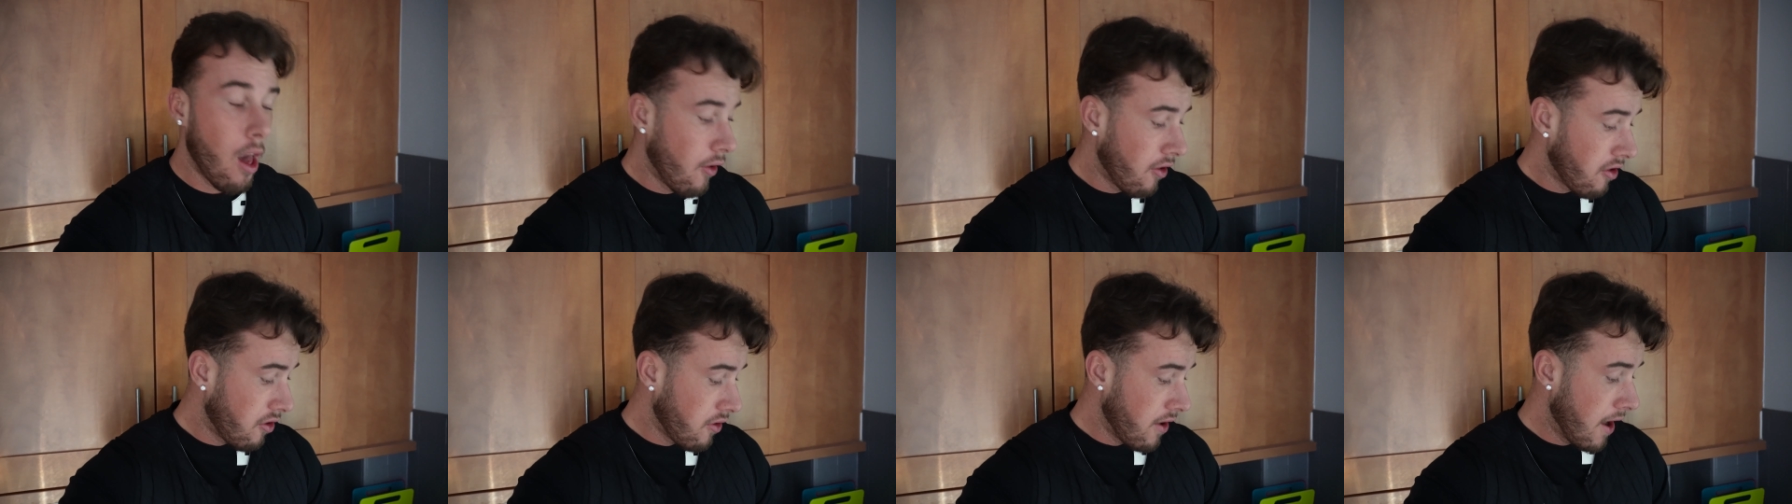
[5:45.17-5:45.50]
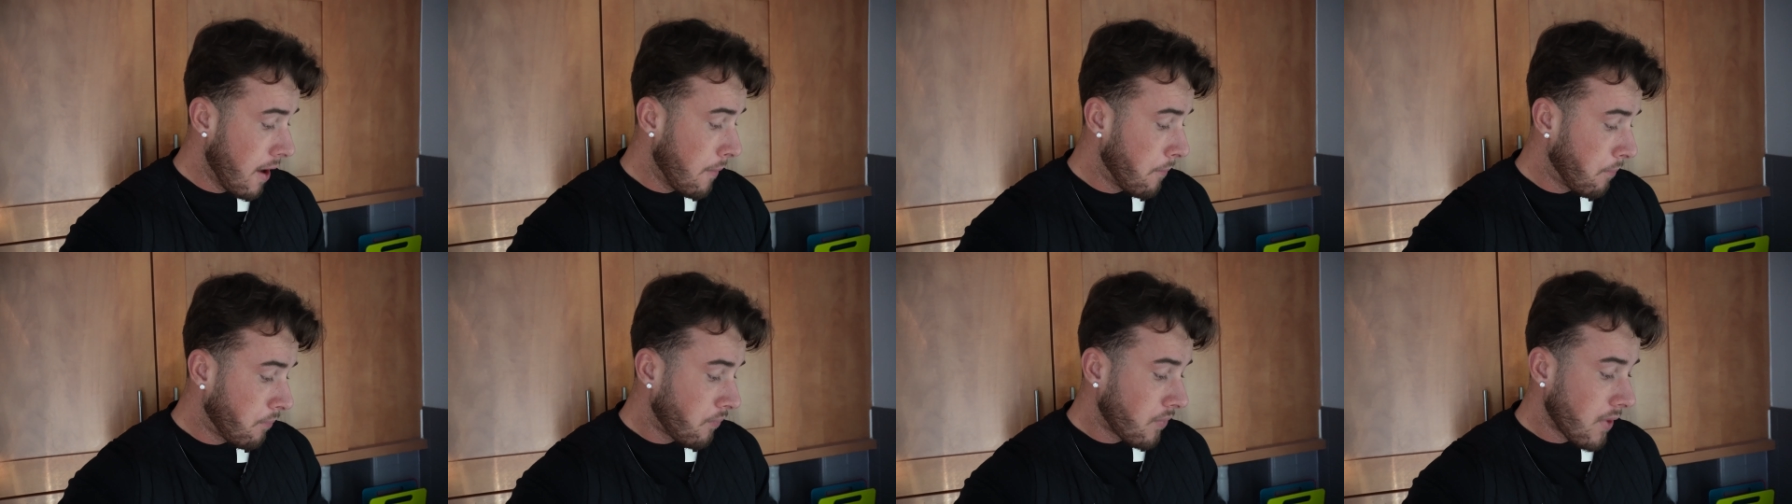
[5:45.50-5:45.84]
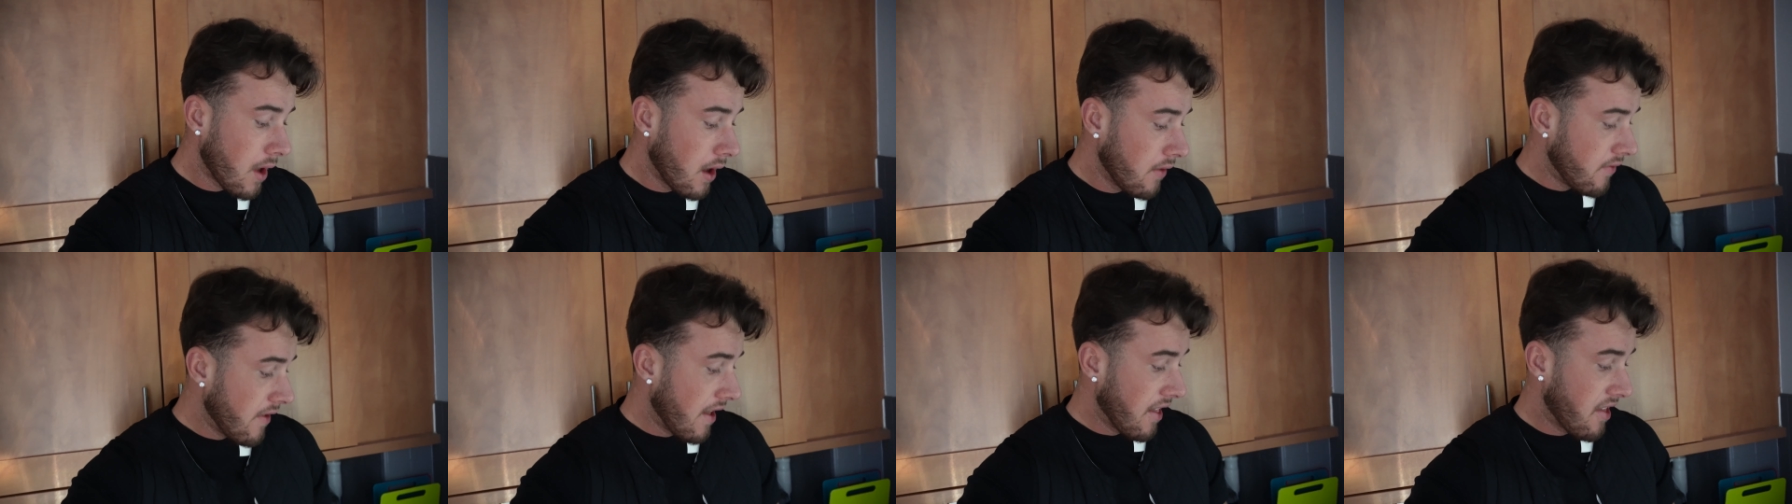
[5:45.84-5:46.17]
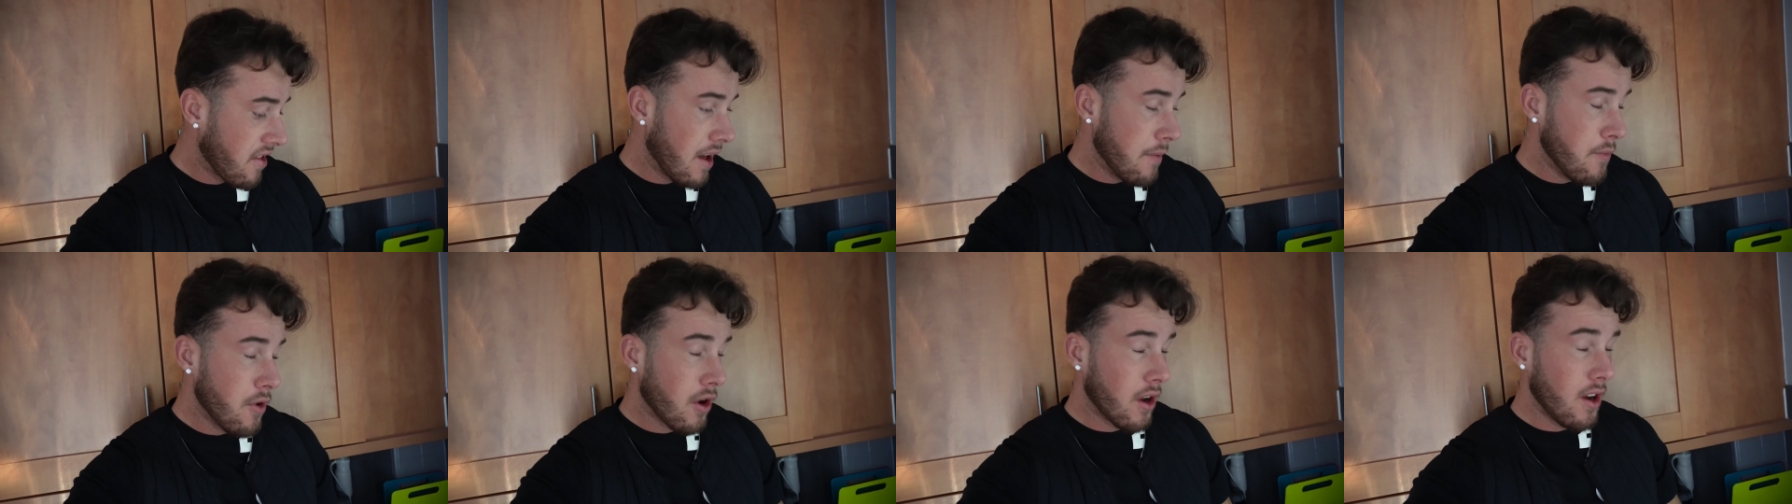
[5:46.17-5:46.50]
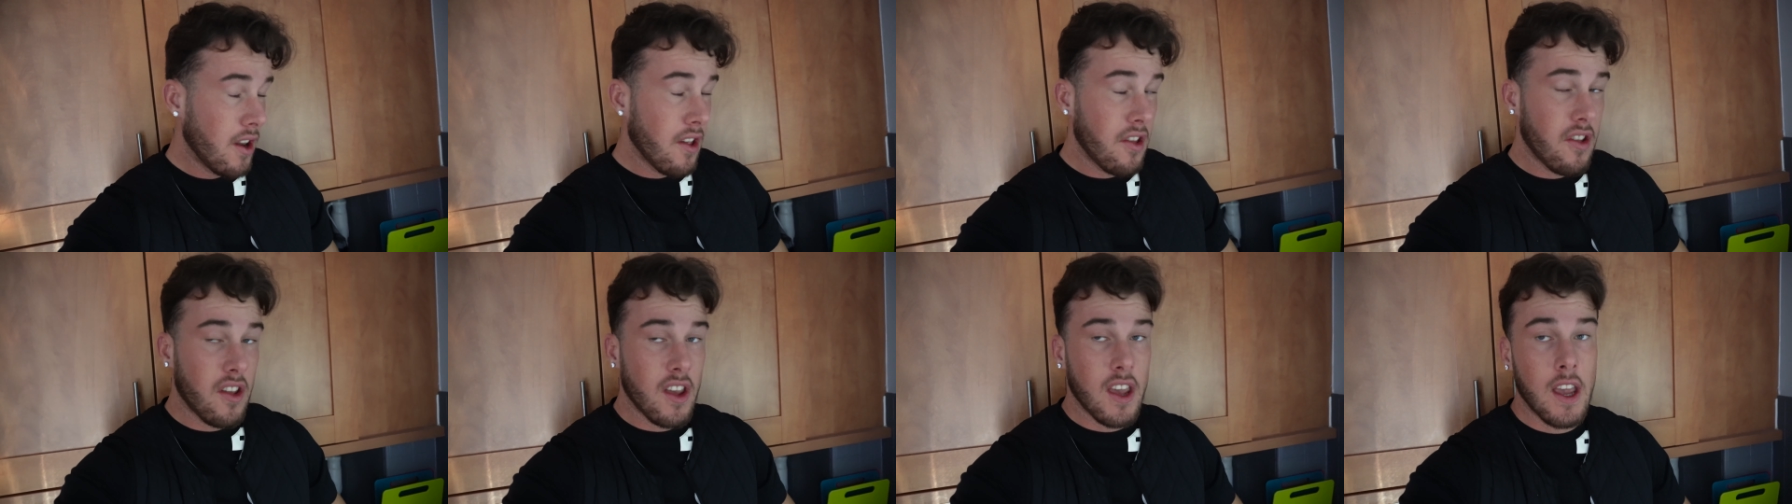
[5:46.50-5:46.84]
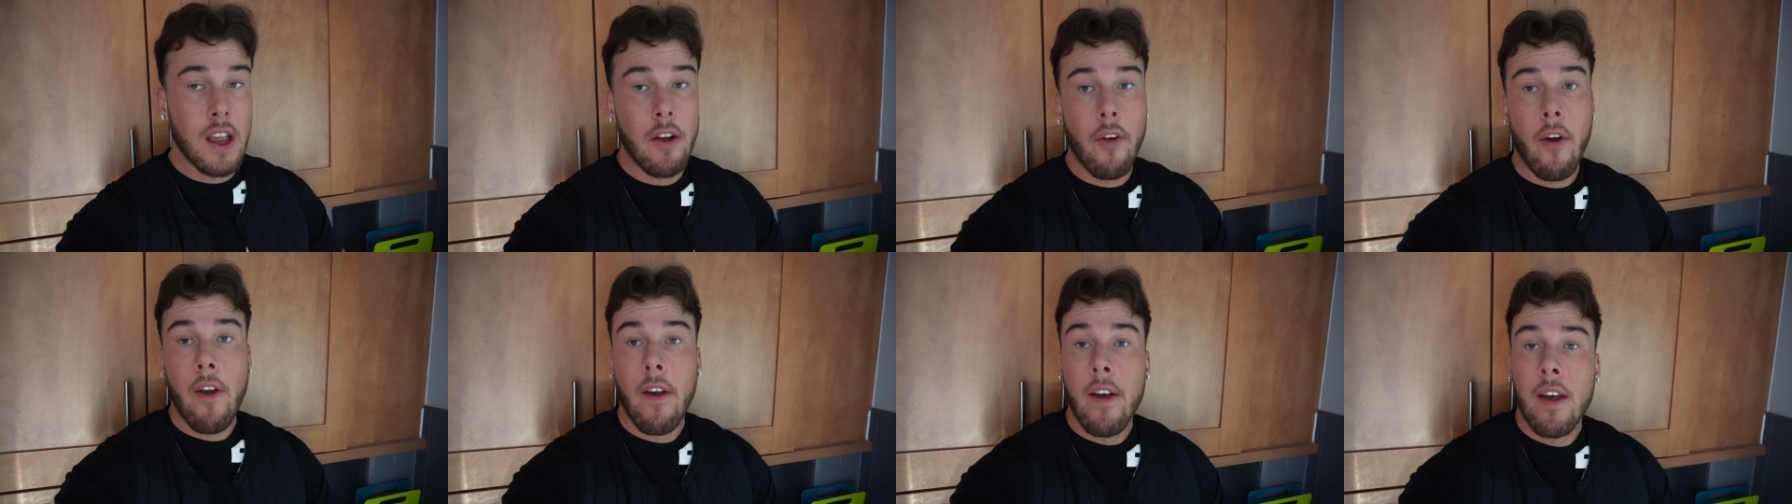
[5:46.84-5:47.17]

So yeah, next clip you're going to see